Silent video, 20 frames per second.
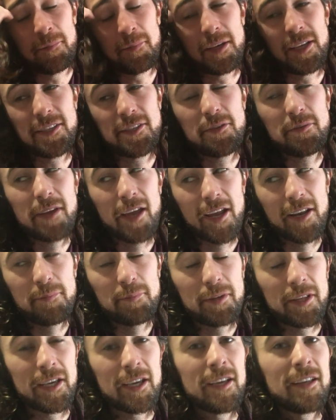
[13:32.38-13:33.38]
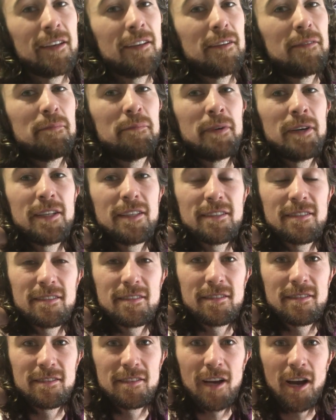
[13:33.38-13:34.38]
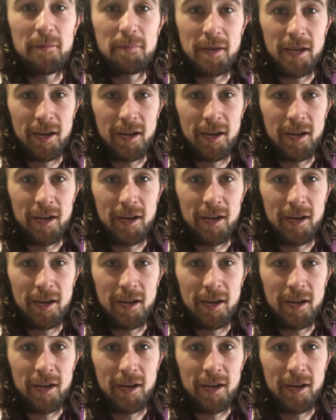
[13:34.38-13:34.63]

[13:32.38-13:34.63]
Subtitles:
It's okay to plan, but stop